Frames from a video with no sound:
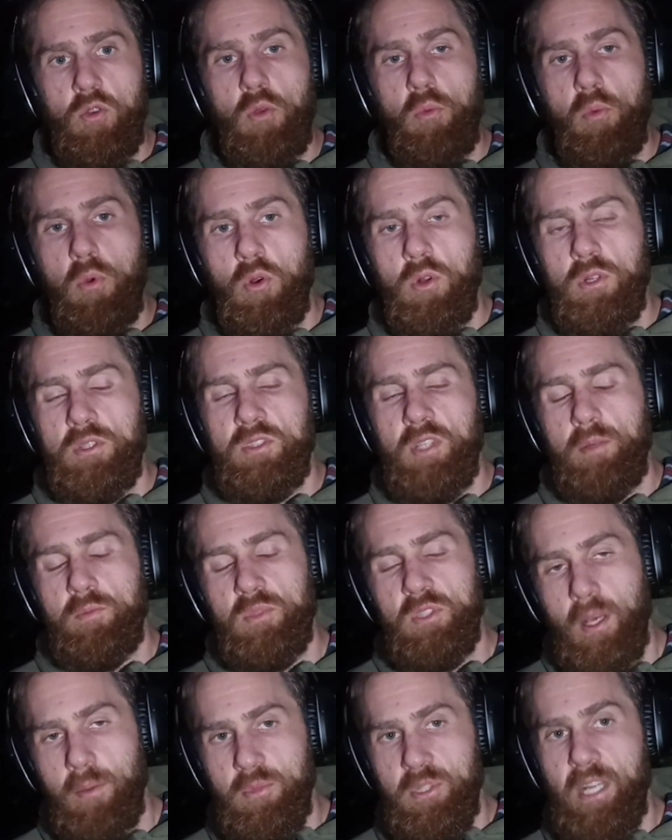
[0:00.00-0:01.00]
report some
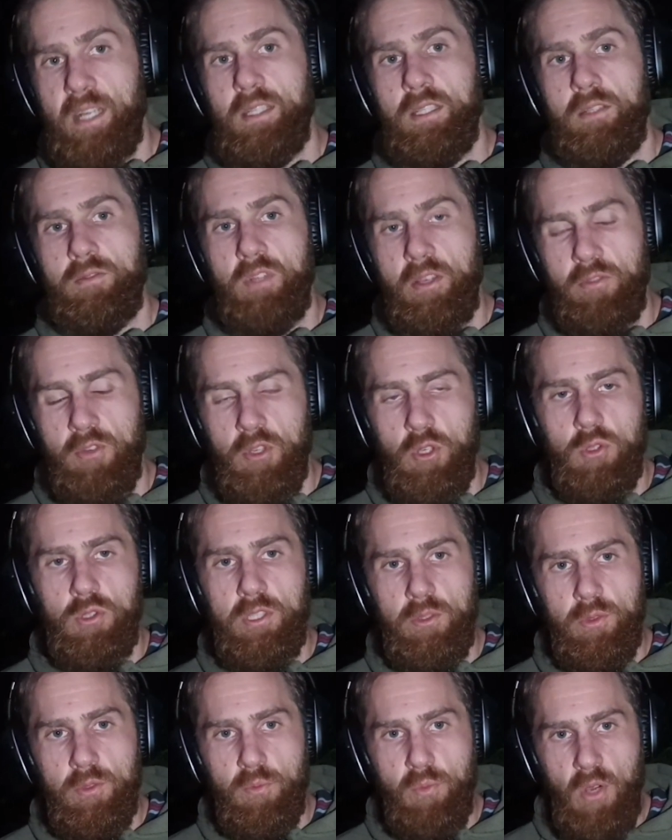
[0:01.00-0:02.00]
subjective
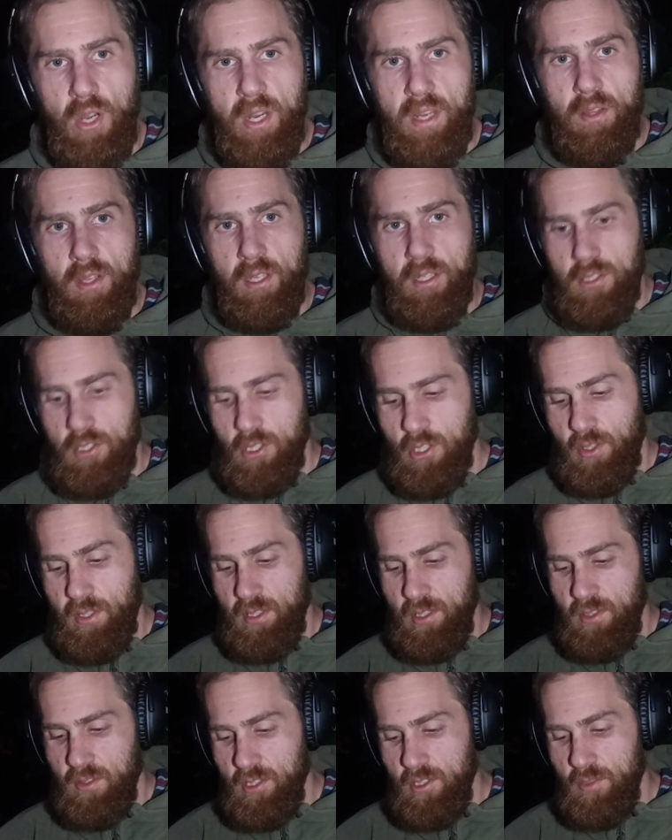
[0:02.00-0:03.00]
difficulty with breathing
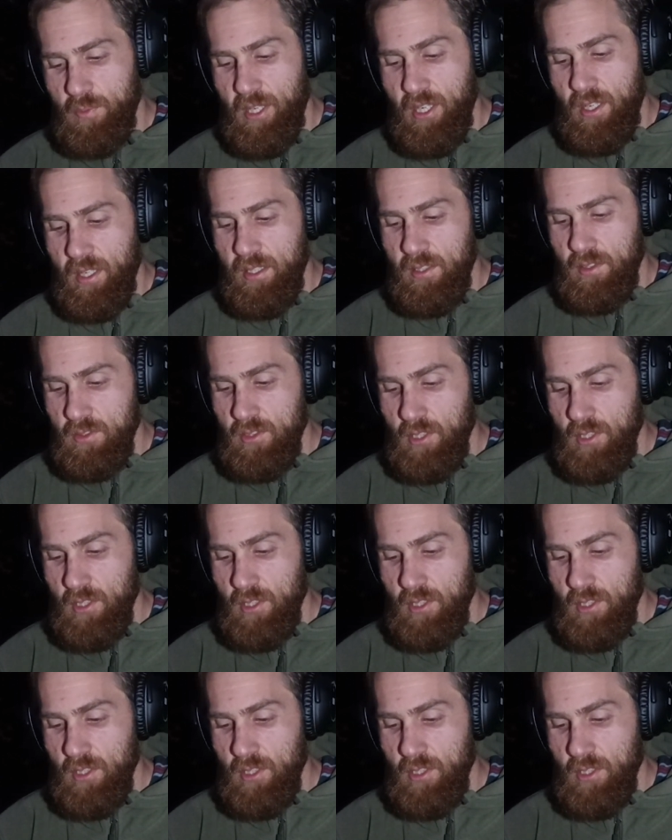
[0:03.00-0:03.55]
during this experience.